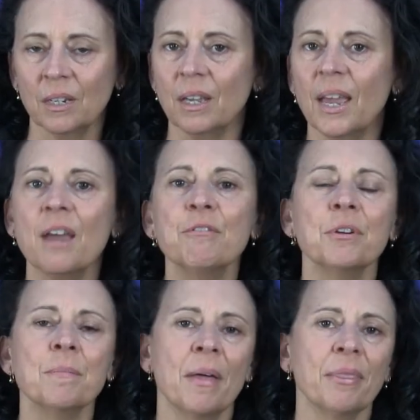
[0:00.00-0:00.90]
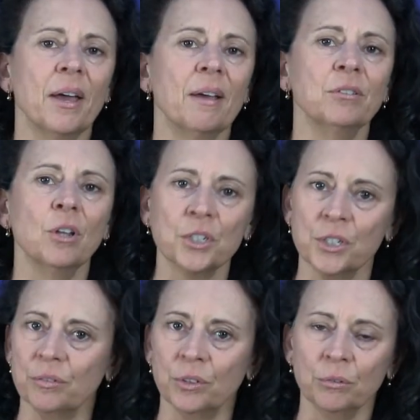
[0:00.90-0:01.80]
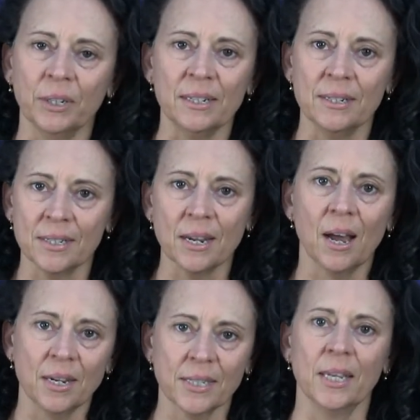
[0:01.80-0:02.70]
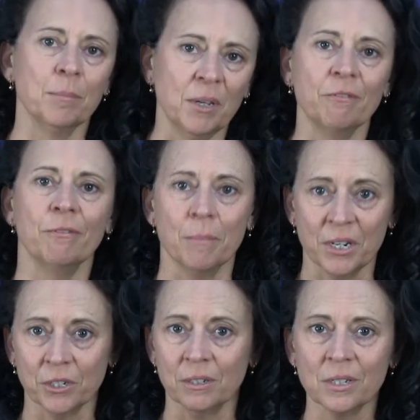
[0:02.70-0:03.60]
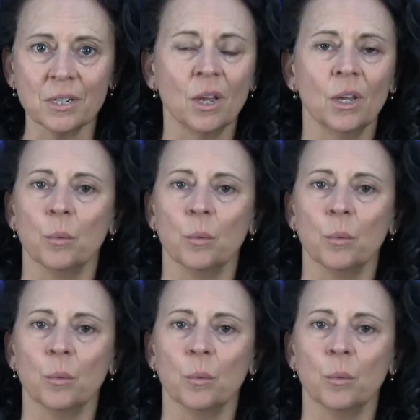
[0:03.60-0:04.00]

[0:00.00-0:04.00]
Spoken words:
Now, every month I have lots of new readers asking me for measures